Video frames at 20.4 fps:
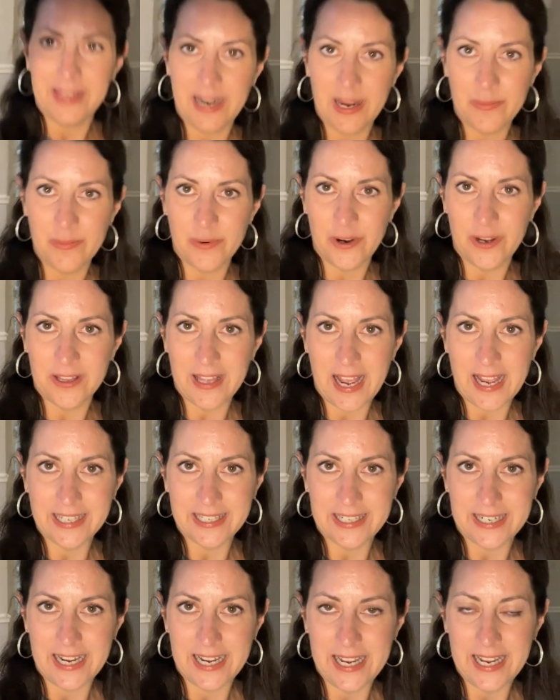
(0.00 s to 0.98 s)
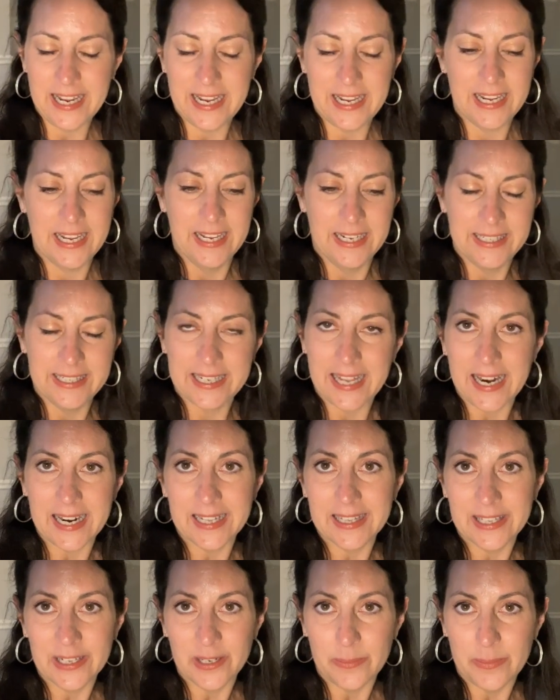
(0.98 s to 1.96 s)
I bought last night. It's getting
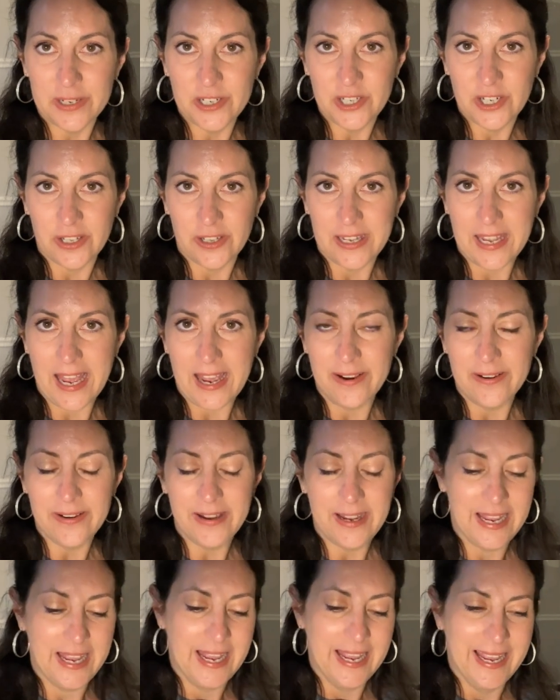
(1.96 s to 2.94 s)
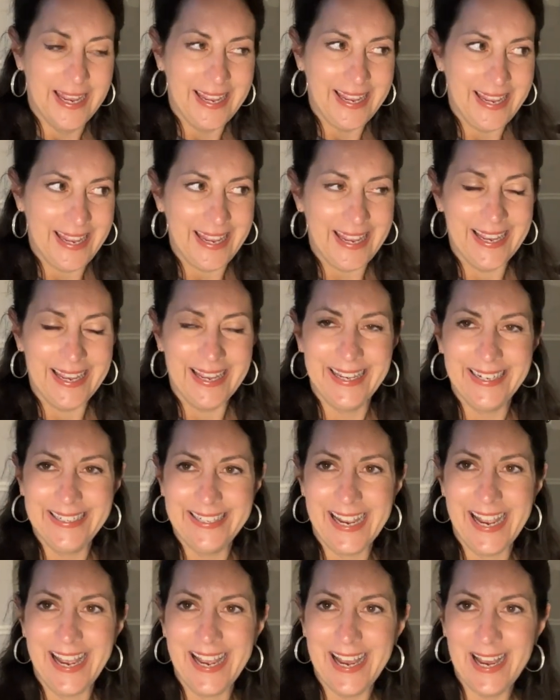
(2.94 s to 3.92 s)
a little bit chilly out, and
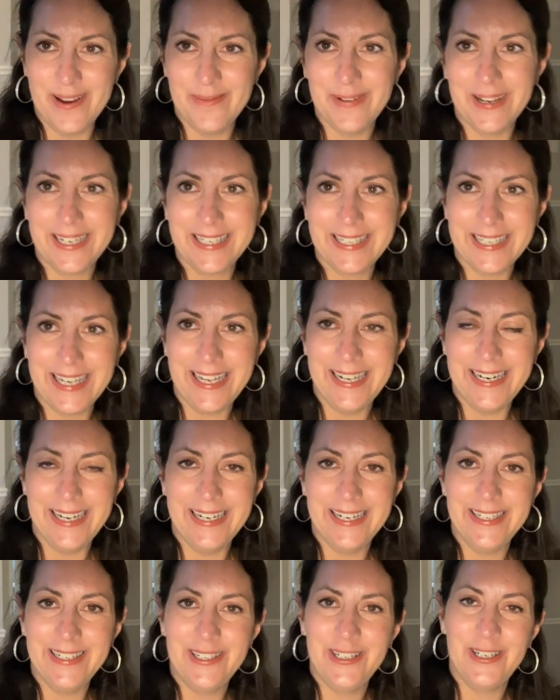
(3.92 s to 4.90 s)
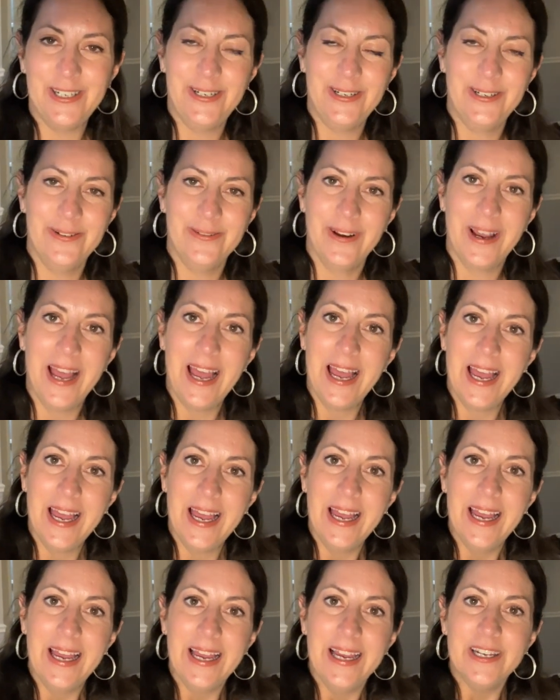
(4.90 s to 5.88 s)
I'm excited to
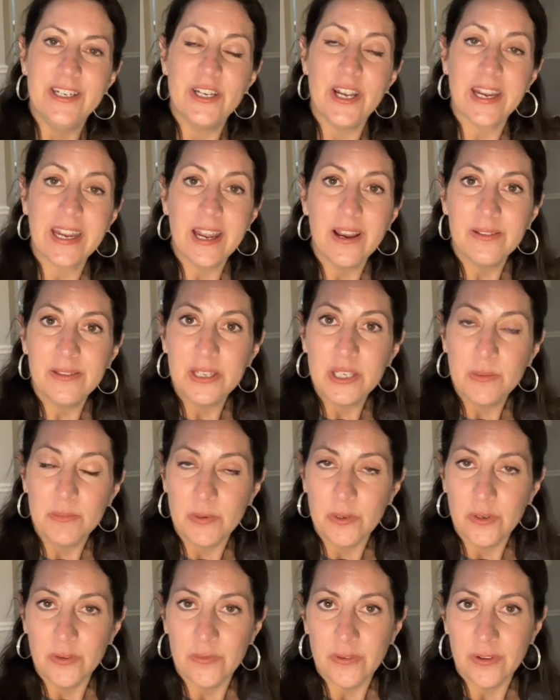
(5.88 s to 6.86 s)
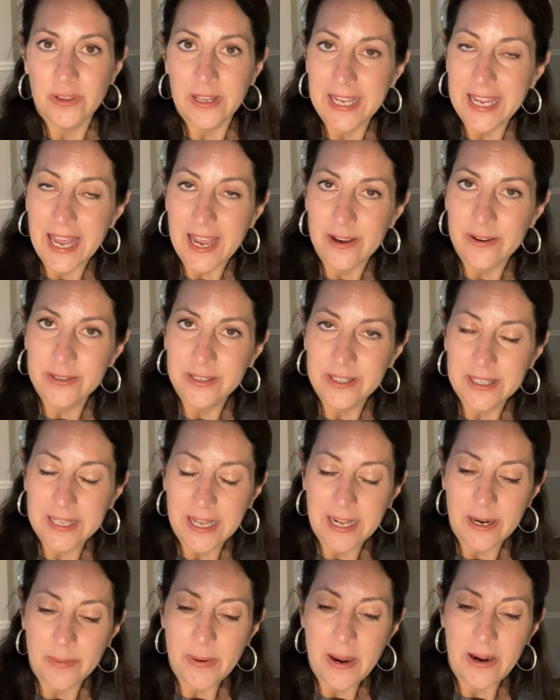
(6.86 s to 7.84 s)
check out this beautiful lighthouse
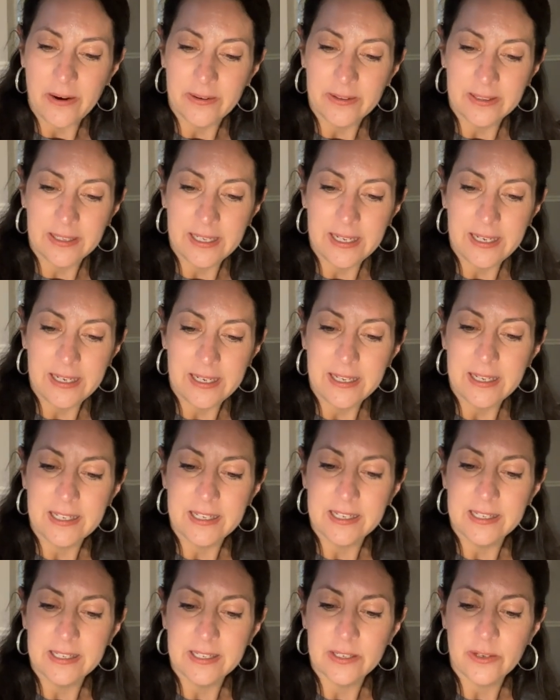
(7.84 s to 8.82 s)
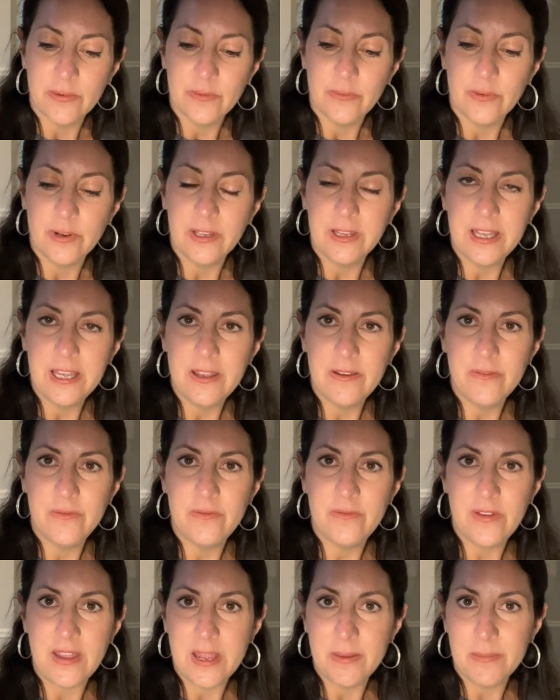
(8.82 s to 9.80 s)
that apparently is really
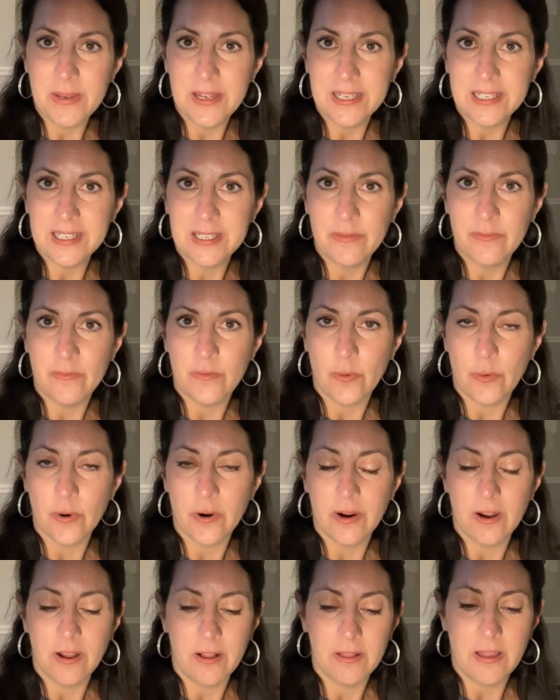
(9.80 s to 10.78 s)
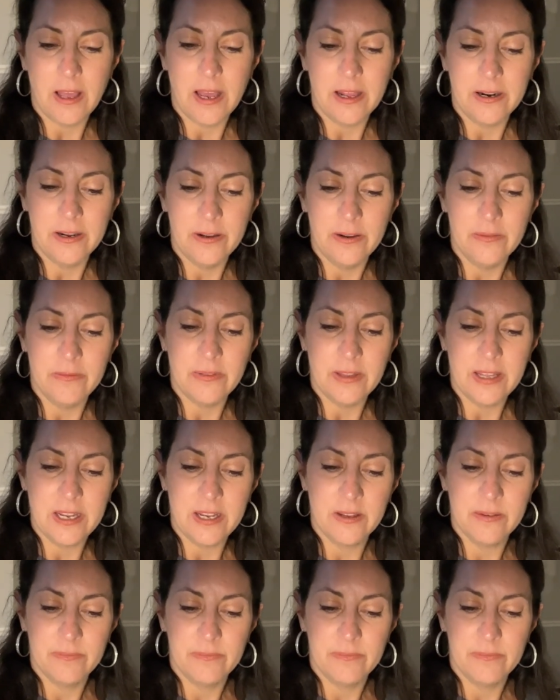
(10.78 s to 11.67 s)
famous for a lot of like